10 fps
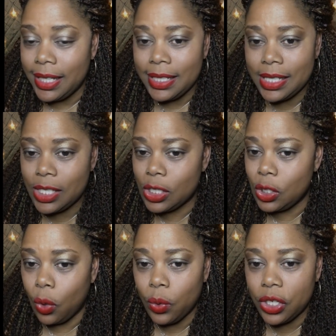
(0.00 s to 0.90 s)
This is
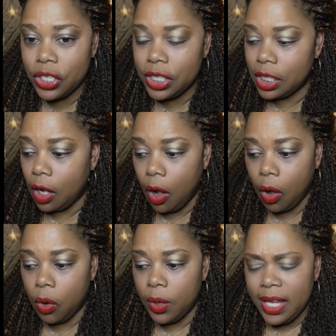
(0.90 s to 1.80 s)
no good at
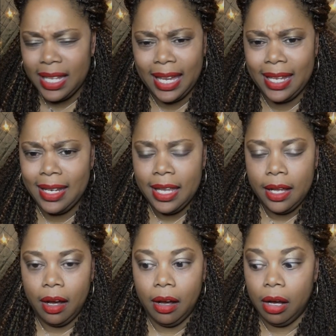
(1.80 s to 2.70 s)
all. And
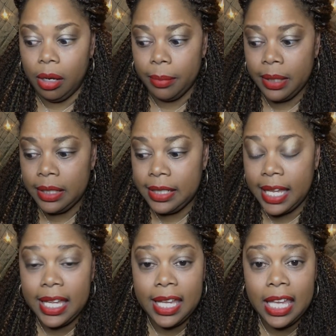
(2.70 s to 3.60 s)
um,
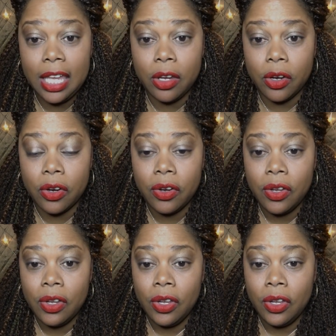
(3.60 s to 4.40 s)
they hear